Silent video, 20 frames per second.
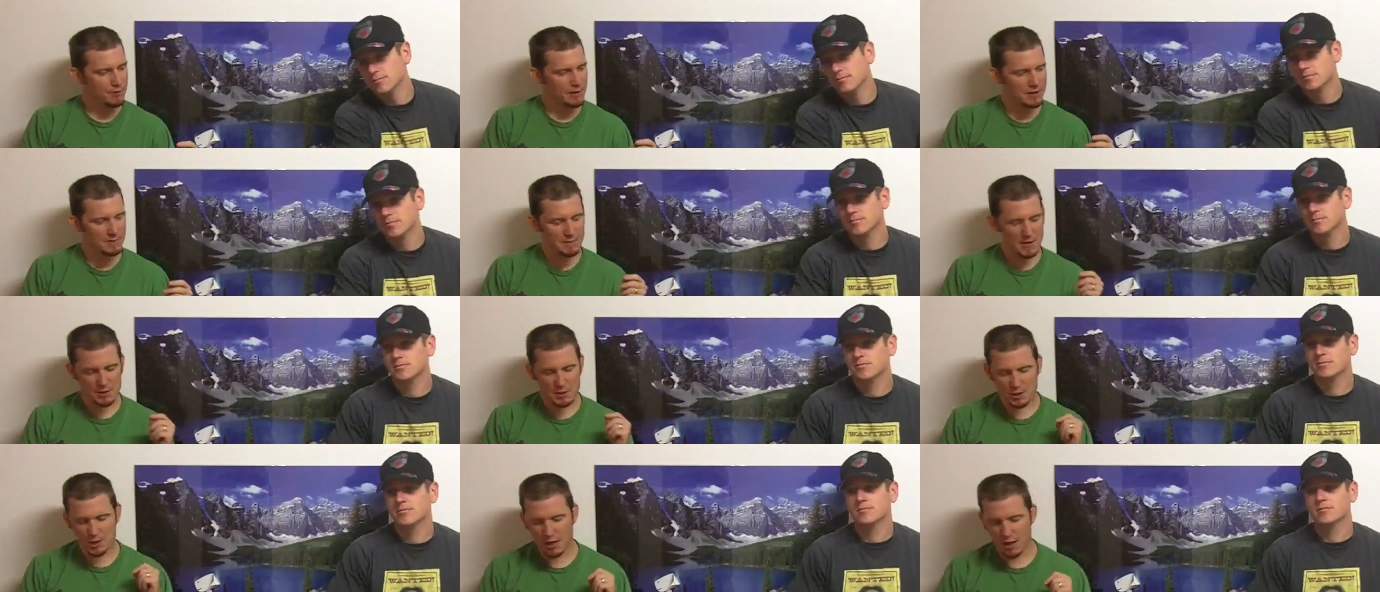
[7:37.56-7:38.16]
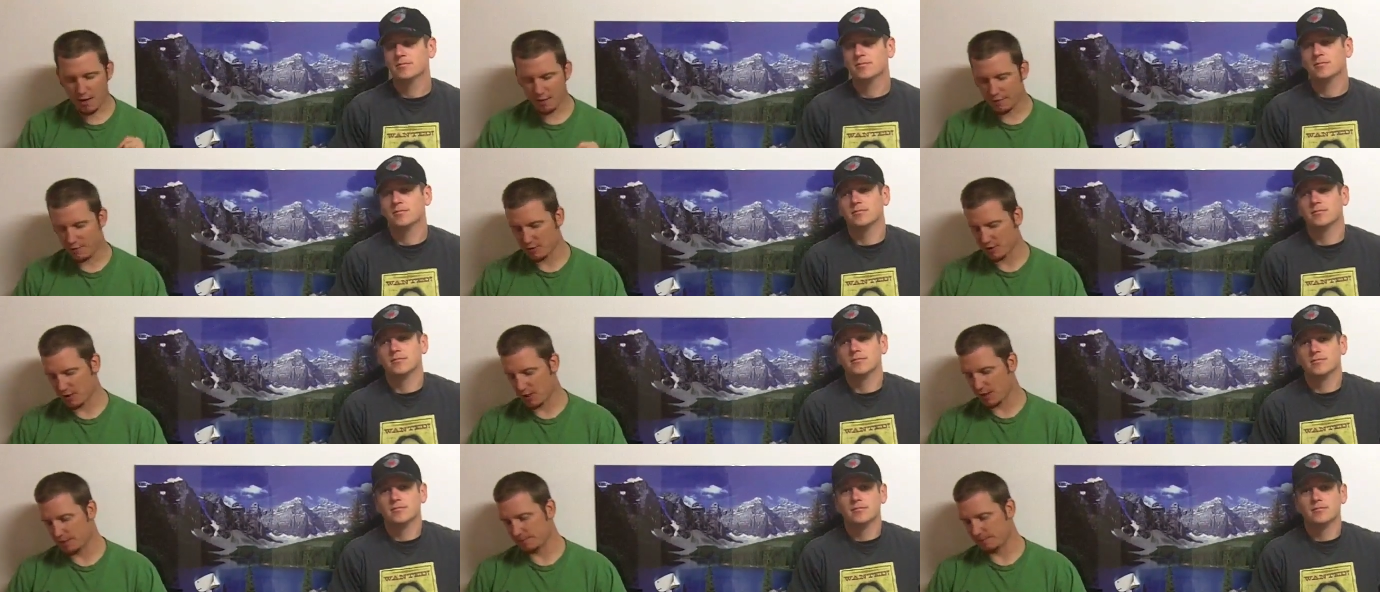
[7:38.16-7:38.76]
Speaker 1: pretty much covers
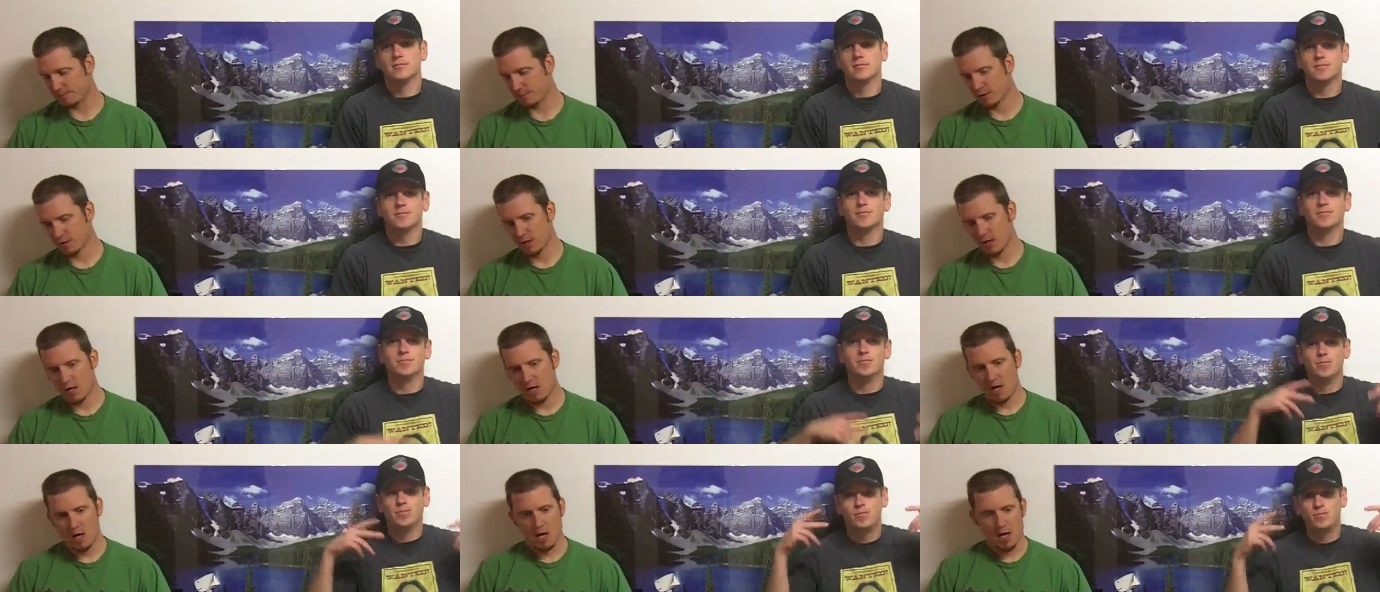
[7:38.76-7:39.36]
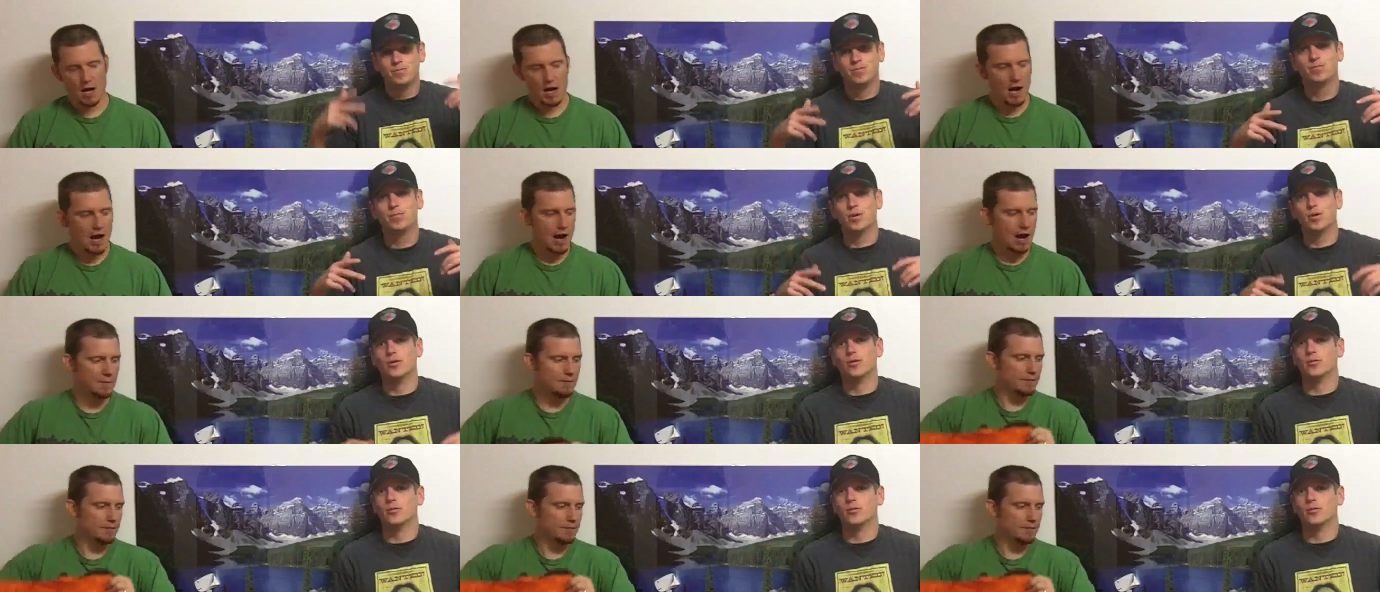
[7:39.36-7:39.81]
it. Boom.